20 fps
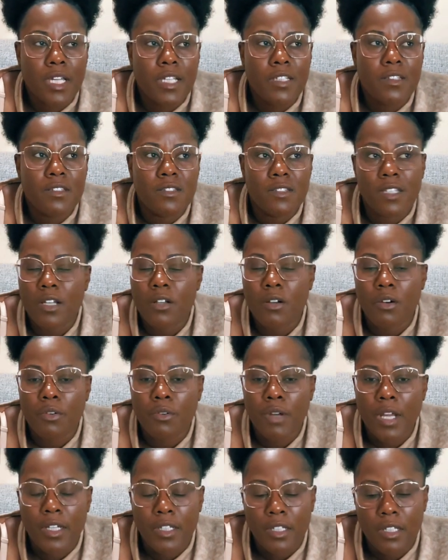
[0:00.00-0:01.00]
they sick
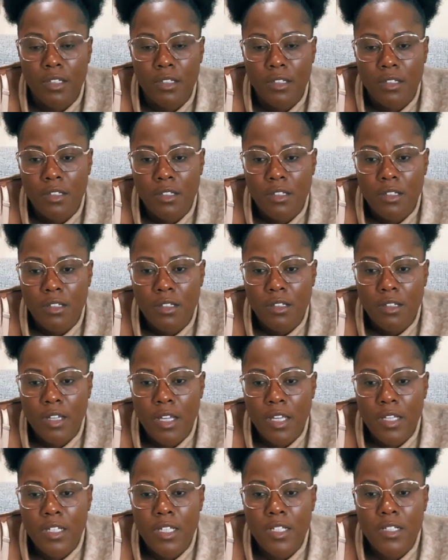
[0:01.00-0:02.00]
already,
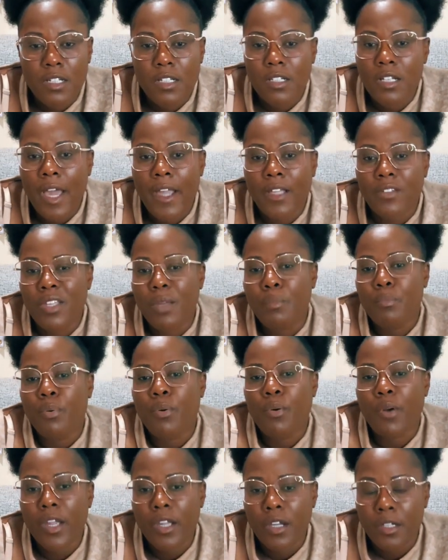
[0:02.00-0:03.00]
and they like they
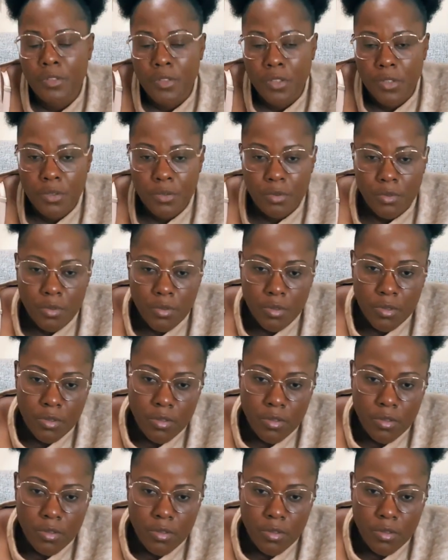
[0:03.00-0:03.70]
prey on you.